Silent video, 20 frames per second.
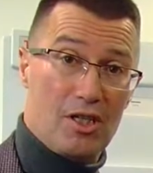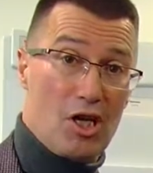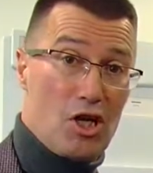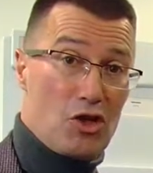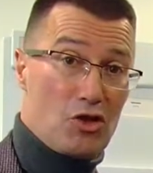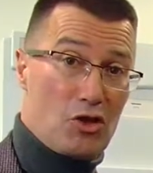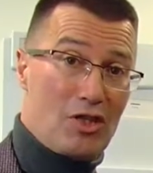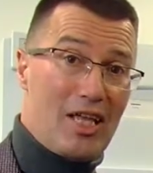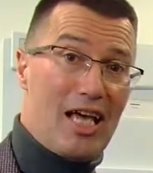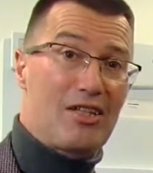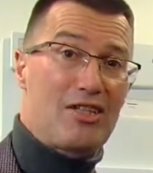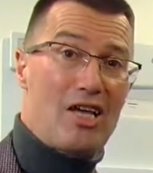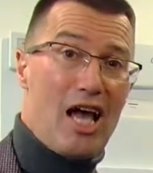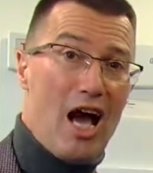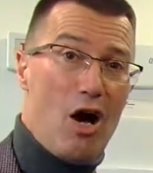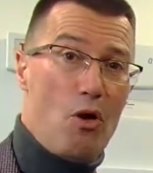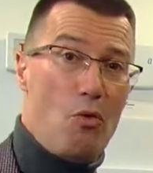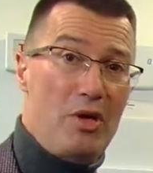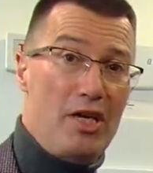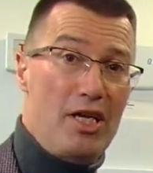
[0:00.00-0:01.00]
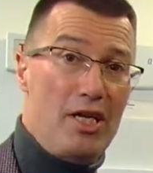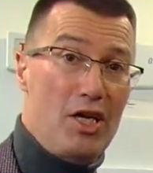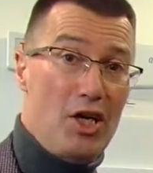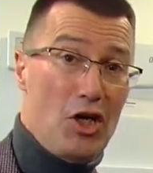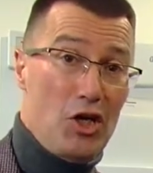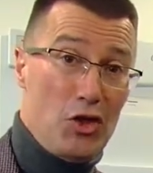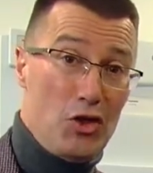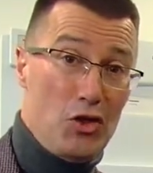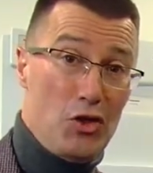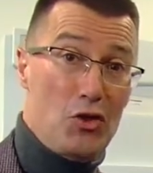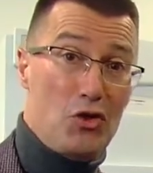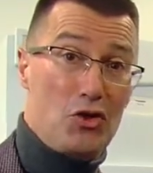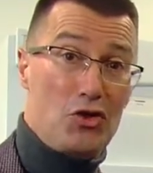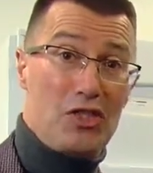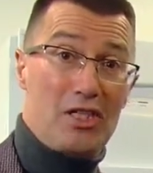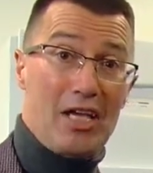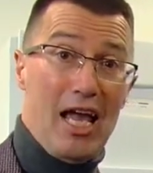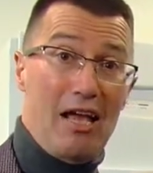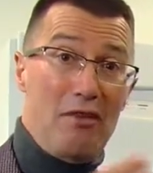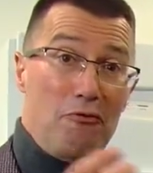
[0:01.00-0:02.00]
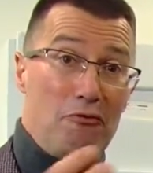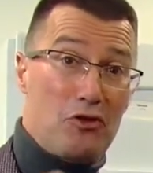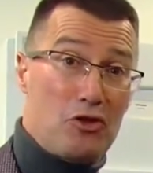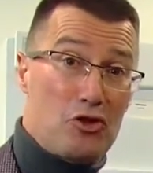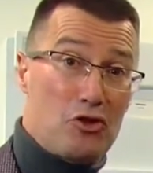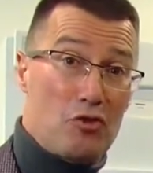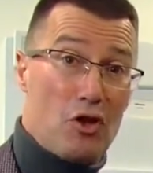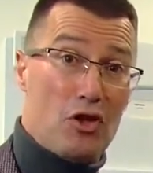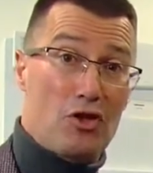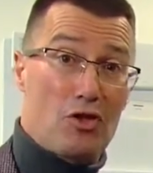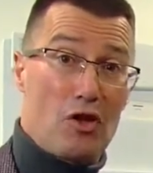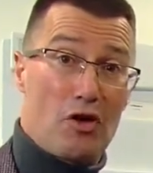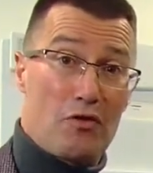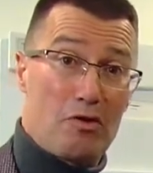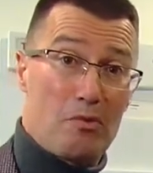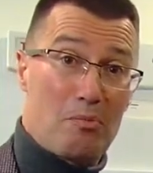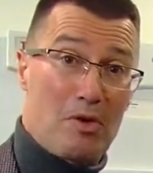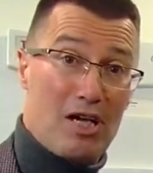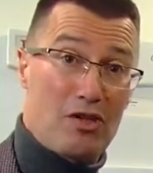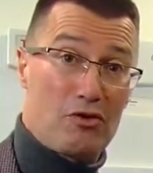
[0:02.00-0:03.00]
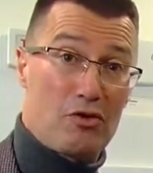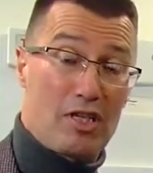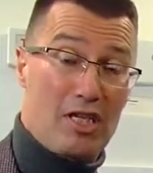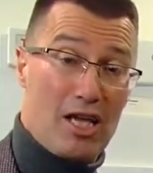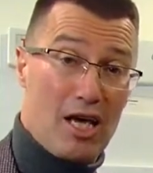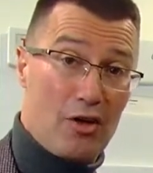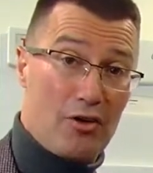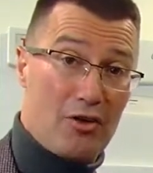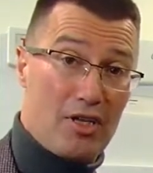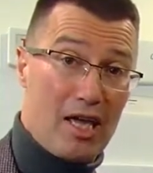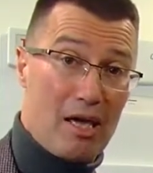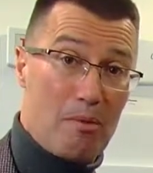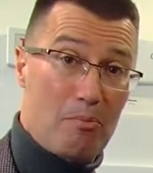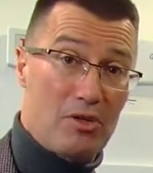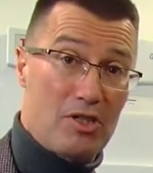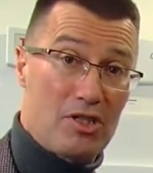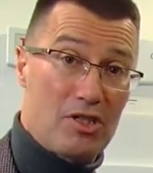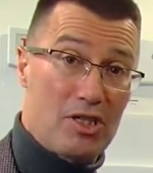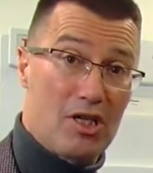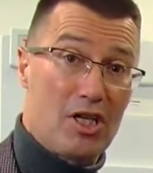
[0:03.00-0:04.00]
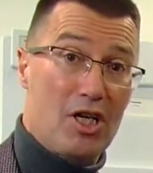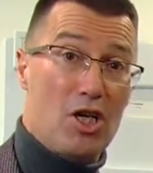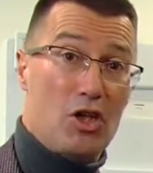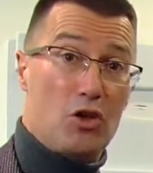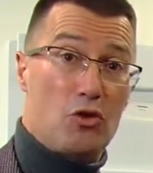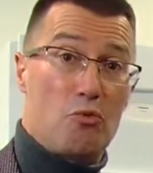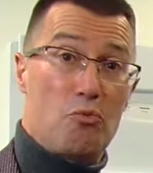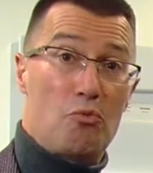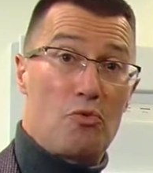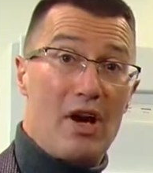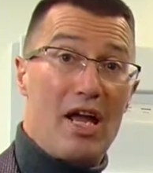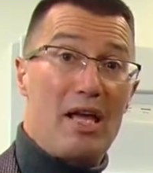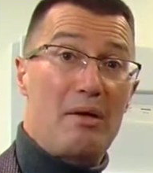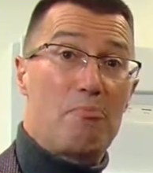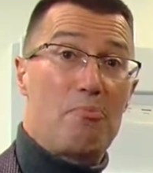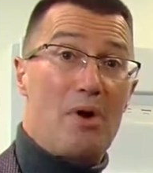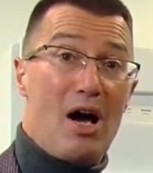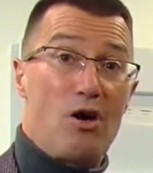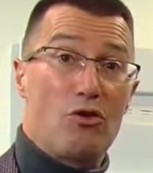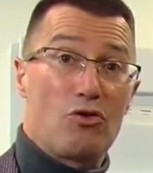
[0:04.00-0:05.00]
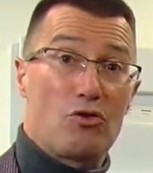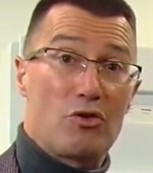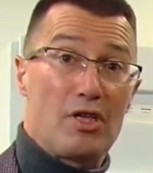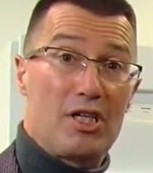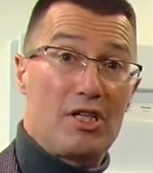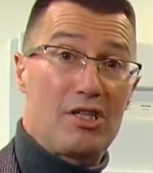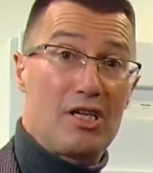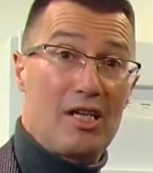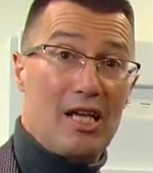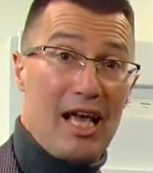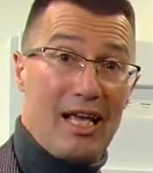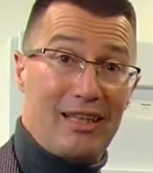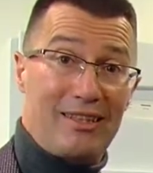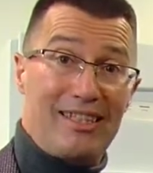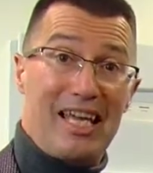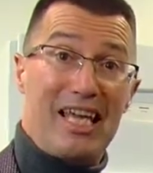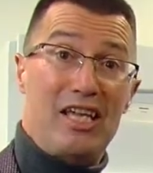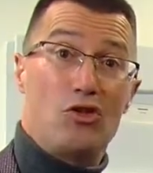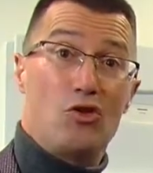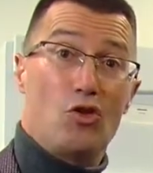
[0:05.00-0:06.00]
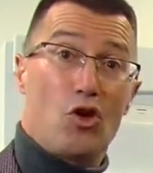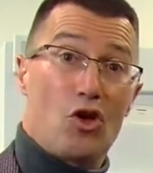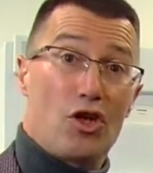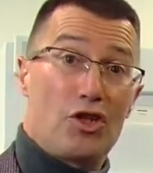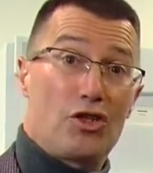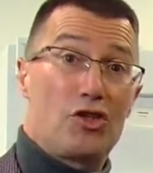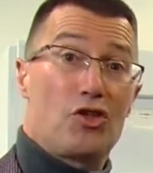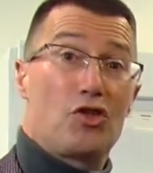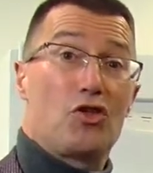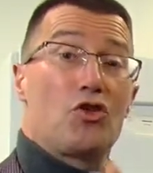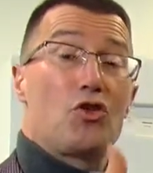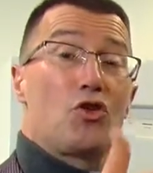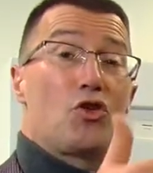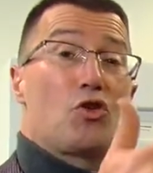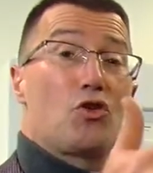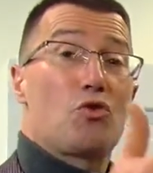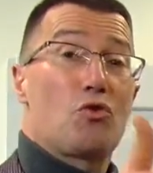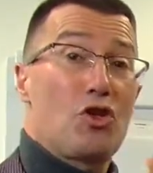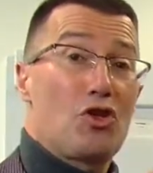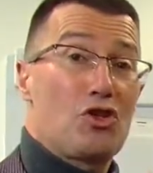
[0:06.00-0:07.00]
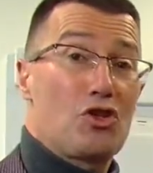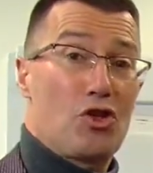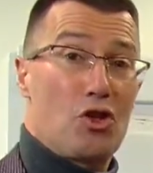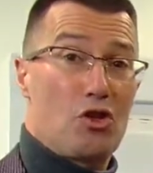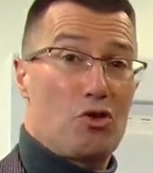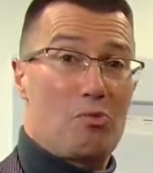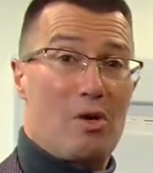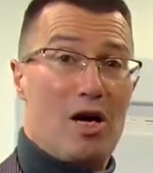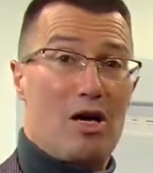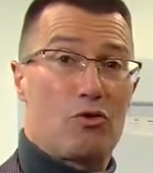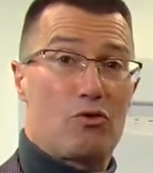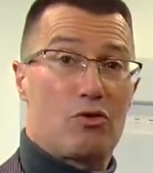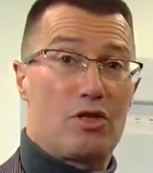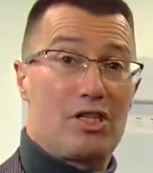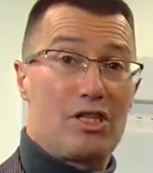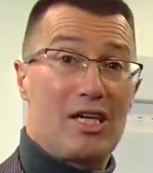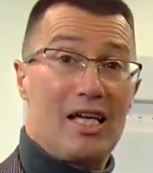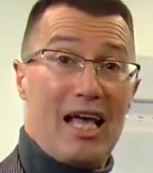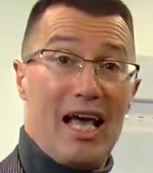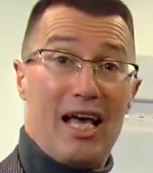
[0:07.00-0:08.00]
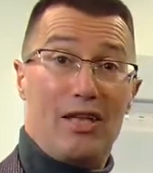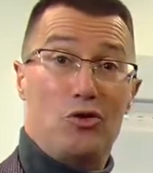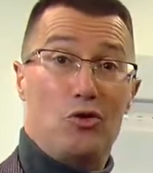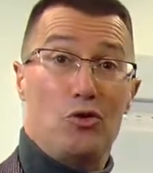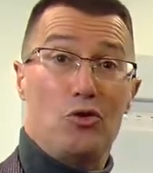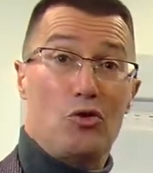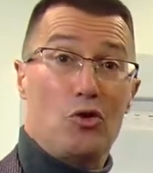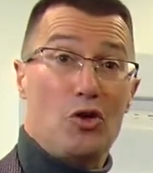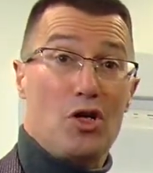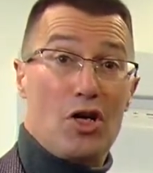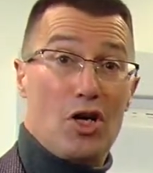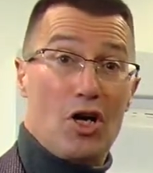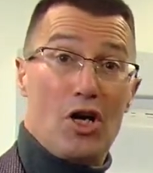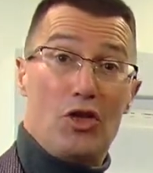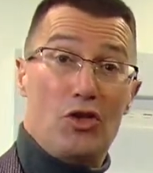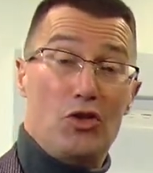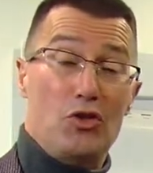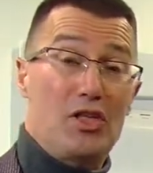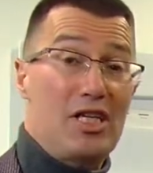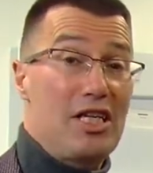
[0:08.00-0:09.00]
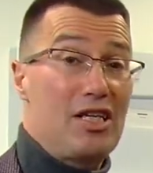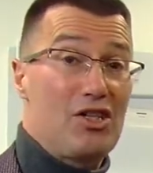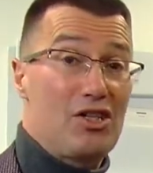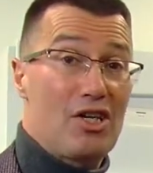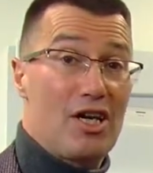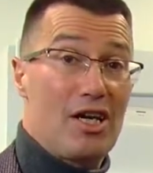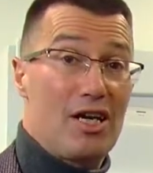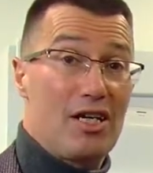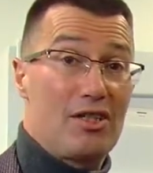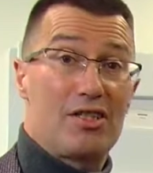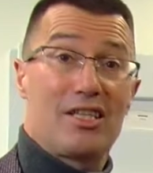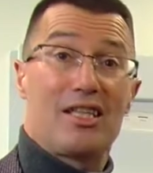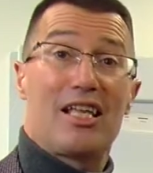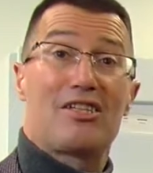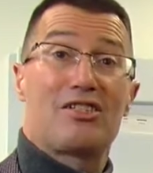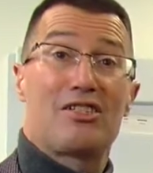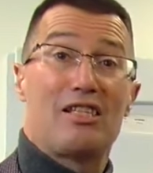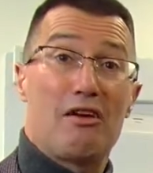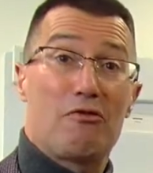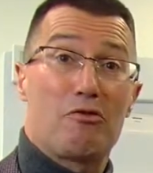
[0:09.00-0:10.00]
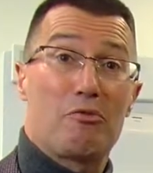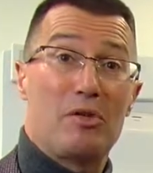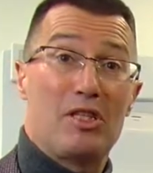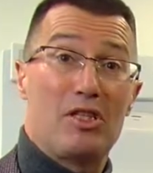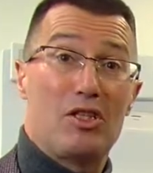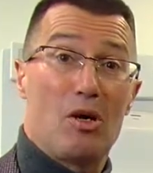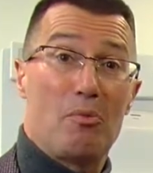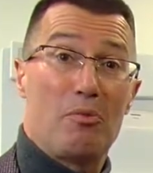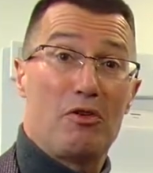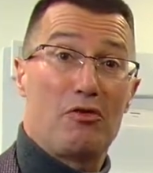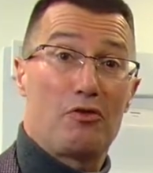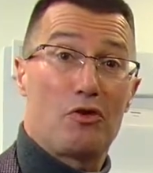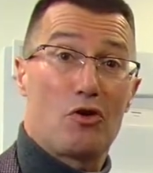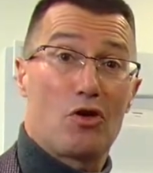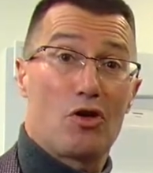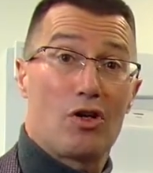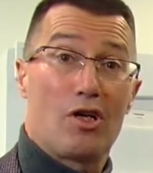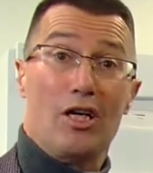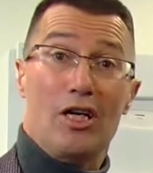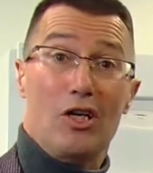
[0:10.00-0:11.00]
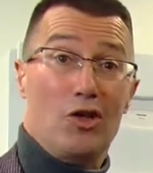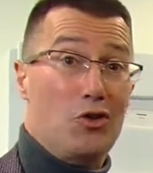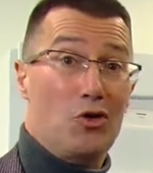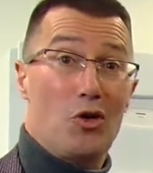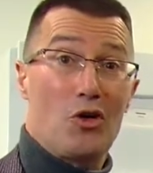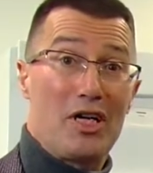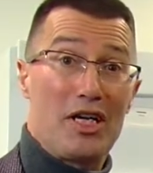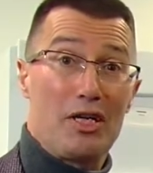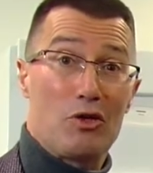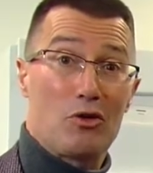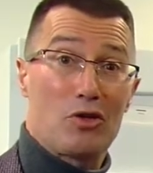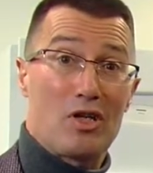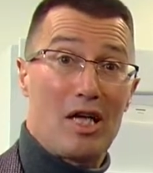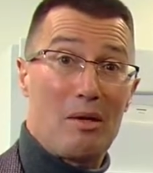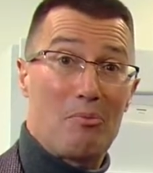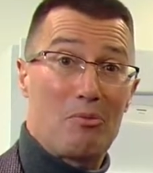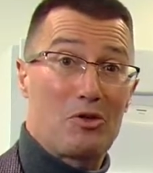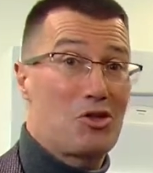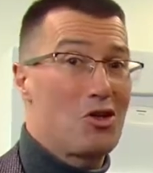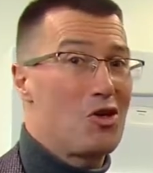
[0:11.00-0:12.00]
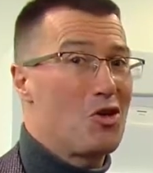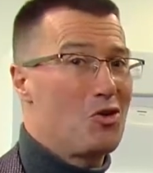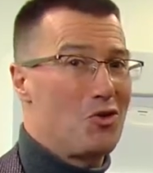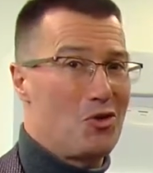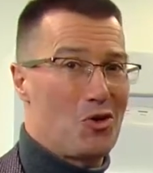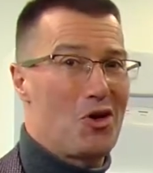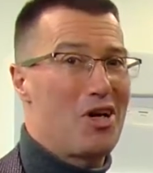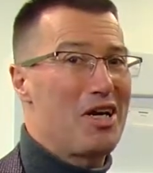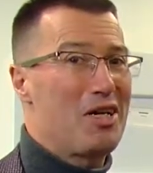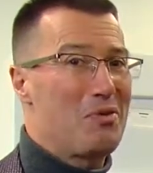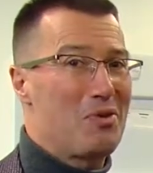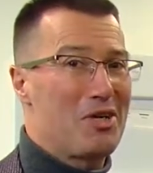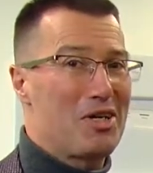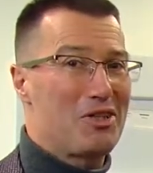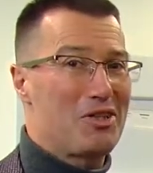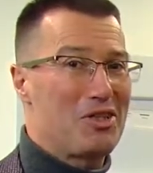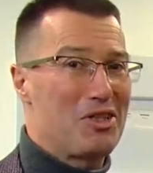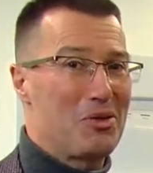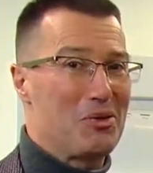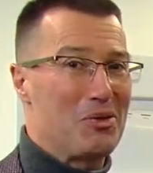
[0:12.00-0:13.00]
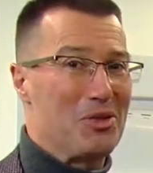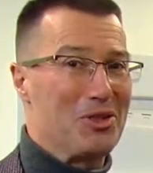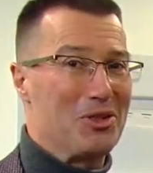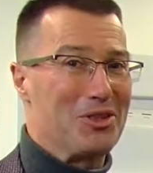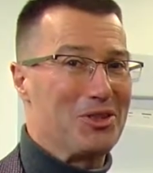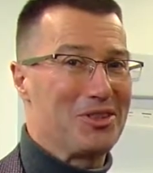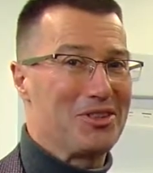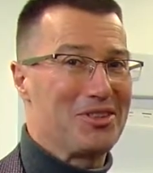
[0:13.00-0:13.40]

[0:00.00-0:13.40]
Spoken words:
So that's how we use the infrastructure of the Maastricht Health Campus to break boundaries and take knowledge to cross those boundaries and do unique science that has never been done before, nor here on campus, nor anywhere else in the world.